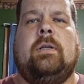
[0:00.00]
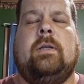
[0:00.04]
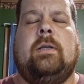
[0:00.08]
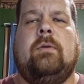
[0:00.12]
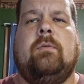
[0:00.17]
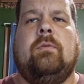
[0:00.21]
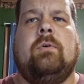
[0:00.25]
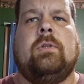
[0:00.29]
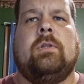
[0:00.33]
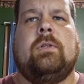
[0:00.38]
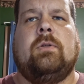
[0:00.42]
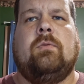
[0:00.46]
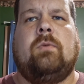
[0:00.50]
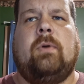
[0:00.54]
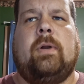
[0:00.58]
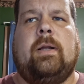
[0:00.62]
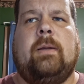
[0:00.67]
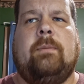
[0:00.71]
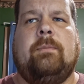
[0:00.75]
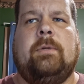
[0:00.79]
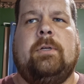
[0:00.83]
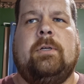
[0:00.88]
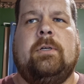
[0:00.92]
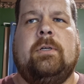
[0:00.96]
And what the
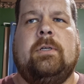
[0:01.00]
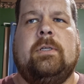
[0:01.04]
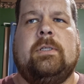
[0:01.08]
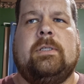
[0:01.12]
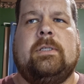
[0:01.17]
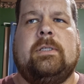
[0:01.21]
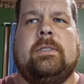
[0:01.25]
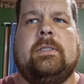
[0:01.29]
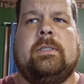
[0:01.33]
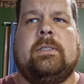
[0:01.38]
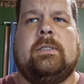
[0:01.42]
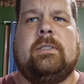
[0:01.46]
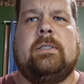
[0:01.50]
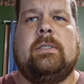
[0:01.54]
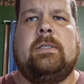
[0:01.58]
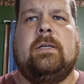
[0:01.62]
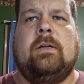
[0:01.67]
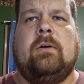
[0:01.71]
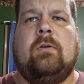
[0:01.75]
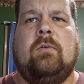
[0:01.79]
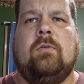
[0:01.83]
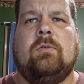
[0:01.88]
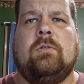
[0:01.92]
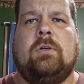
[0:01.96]
RAM does is it
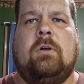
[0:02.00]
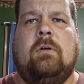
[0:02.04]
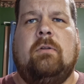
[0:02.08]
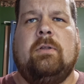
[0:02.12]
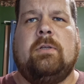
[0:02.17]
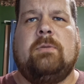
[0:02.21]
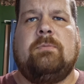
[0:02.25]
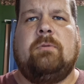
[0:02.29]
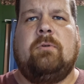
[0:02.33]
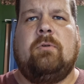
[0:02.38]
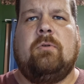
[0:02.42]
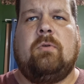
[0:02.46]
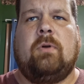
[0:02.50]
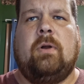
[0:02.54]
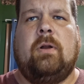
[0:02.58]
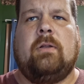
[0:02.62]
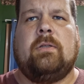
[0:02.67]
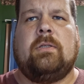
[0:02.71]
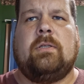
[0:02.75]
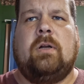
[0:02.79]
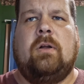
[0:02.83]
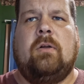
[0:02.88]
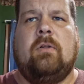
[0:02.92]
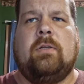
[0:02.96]
holds all these
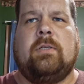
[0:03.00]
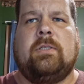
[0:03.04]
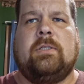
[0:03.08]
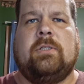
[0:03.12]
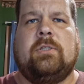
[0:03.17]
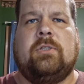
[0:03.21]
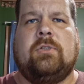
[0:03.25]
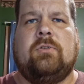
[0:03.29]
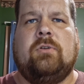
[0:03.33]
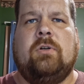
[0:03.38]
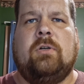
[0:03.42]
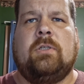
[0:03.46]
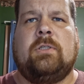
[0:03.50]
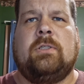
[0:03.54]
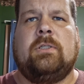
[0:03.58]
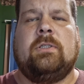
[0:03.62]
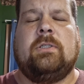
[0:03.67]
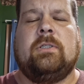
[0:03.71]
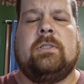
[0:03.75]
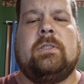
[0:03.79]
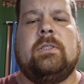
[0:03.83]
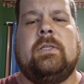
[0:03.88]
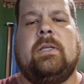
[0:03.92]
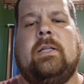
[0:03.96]
programs and all these
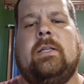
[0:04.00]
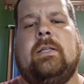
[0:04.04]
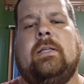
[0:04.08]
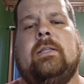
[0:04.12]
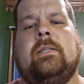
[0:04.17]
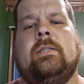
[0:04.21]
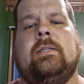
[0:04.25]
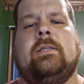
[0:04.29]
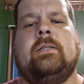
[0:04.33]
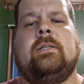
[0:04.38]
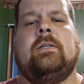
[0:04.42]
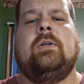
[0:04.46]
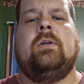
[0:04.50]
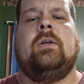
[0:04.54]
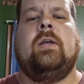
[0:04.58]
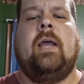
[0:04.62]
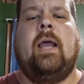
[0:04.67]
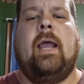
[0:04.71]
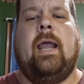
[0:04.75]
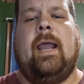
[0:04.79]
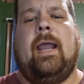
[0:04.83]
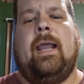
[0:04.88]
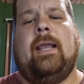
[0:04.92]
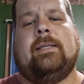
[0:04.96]
instructions, and then
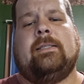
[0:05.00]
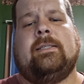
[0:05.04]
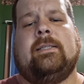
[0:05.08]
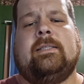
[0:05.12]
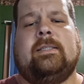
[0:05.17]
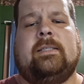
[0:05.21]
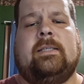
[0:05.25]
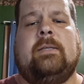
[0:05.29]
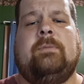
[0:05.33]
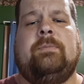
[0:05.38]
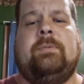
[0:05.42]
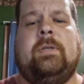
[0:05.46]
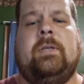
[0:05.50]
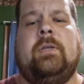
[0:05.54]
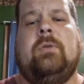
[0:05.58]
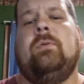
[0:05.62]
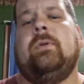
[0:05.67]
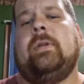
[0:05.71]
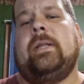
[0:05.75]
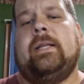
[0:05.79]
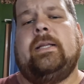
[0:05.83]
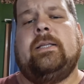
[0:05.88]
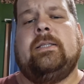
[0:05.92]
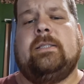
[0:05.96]
as the CPU
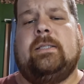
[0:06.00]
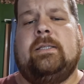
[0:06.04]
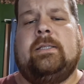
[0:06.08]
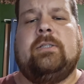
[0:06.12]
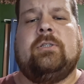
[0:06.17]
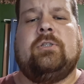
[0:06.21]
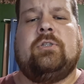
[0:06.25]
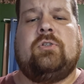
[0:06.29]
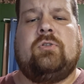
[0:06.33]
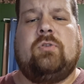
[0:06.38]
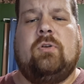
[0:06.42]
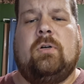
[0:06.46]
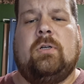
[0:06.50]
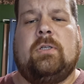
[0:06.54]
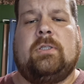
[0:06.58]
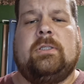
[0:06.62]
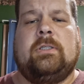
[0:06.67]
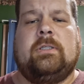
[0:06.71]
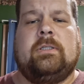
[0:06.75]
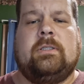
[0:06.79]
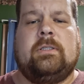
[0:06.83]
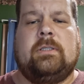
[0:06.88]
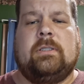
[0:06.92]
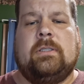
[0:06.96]
needs the
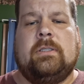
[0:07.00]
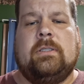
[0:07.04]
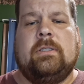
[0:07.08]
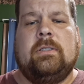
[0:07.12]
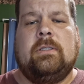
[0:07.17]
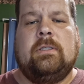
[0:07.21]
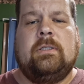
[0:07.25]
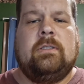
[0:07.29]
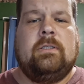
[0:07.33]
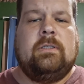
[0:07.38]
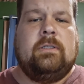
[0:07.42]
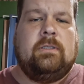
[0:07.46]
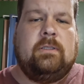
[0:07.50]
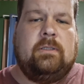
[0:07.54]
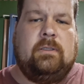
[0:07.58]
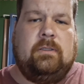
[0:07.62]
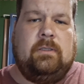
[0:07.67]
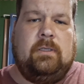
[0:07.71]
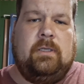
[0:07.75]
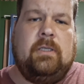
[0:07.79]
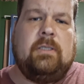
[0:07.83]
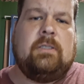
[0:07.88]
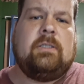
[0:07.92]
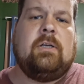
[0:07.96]
instructions,
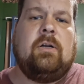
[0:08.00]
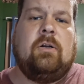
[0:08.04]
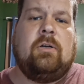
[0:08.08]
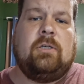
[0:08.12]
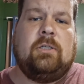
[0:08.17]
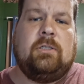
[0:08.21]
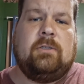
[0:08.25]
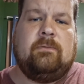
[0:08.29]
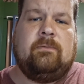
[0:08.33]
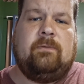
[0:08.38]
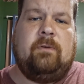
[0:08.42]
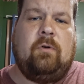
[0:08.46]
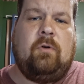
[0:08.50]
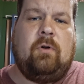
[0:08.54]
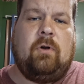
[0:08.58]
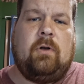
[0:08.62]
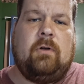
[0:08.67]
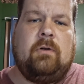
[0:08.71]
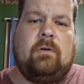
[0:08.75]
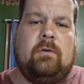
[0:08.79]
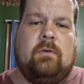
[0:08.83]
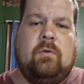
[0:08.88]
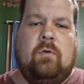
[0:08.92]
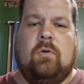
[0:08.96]
it searches for
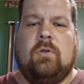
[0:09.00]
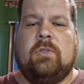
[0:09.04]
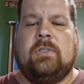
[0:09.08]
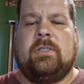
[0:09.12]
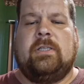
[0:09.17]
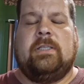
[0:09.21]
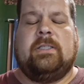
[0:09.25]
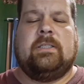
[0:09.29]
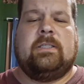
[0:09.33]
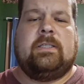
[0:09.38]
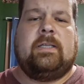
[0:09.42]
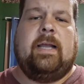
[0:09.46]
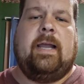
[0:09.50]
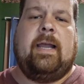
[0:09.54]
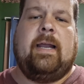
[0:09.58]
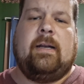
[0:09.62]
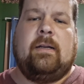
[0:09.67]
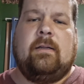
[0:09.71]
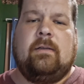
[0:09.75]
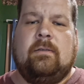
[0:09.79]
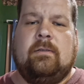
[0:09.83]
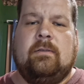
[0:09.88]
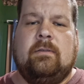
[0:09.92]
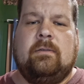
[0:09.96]
it or sends
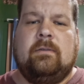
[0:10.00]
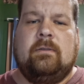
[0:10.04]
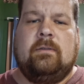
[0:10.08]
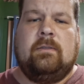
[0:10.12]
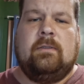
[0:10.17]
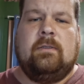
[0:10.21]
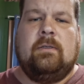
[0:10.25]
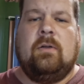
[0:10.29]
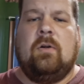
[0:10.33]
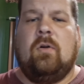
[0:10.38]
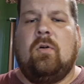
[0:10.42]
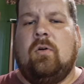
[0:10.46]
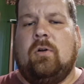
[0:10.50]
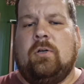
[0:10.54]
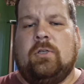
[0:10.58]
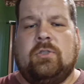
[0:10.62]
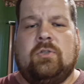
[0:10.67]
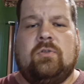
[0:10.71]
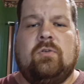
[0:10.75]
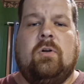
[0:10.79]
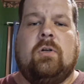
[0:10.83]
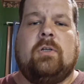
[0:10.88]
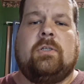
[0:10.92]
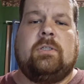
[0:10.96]
data or
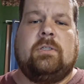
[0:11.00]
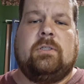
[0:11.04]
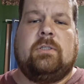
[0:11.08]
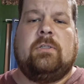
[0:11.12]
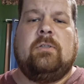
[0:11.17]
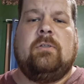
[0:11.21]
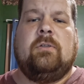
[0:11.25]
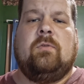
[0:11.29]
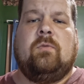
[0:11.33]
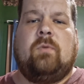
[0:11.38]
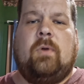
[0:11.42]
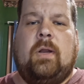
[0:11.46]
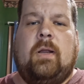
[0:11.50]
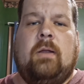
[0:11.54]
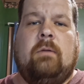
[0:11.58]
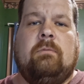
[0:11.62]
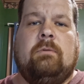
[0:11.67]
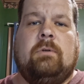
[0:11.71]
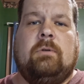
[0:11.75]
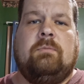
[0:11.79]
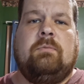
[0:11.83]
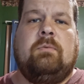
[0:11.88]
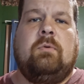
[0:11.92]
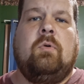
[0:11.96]
instructions to the
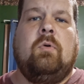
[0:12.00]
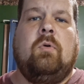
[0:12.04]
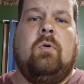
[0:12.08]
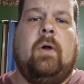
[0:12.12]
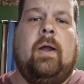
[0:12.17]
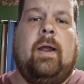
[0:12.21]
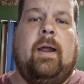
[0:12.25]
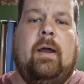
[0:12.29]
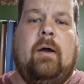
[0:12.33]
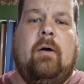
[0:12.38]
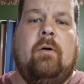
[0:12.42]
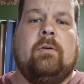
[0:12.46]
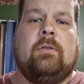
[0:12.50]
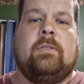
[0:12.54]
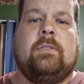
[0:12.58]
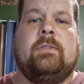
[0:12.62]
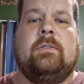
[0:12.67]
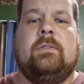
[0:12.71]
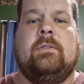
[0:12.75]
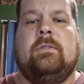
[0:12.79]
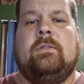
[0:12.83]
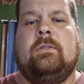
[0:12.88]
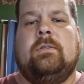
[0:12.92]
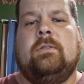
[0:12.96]
RAM to pull out
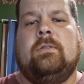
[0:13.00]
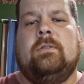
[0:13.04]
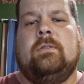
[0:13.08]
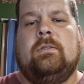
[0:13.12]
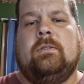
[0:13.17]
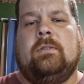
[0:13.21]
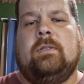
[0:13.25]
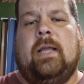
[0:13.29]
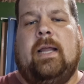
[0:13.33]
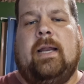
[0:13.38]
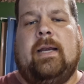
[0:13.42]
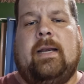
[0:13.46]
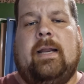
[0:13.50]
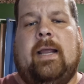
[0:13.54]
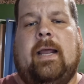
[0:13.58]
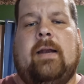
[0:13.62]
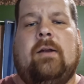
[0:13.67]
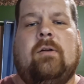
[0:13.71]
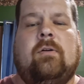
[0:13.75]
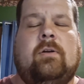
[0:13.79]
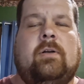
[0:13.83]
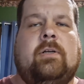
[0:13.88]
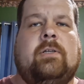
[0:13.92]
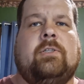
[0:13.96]
that
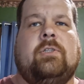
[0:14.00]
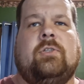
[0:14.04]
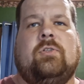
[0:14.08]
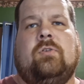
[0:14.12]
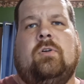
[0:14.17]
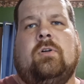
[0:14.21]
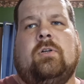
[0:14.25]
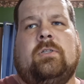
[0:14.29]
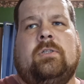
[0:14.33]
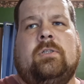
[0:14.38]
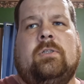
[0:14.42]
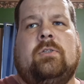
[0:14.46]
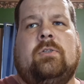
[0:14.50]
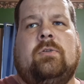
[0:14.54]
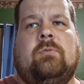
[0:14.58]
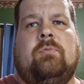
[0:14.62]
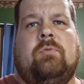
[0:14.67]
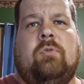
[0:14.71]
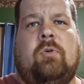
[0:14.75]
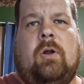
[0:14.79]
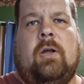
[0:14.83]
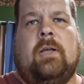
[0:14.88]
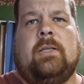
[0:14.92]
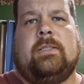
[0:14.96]
data or instruction to
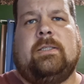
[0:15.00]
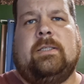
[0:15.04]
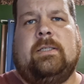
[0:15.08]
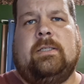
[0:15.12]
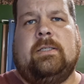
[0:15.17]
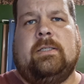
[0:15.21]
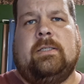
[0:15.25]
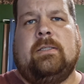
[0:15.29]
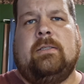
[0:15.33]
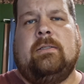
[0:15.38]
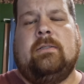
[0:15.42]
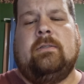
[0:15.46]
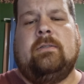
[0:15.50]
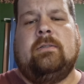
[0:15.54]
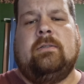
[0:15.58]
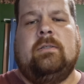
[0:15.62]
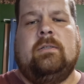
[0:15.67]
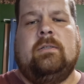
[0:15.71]
process